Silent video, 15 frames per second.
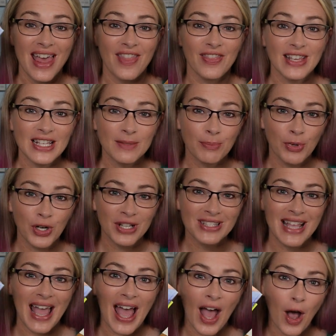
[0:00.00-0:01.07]
These books
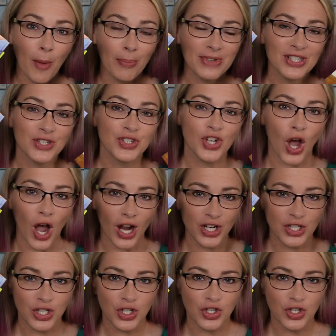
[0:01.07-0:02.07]
help to talk to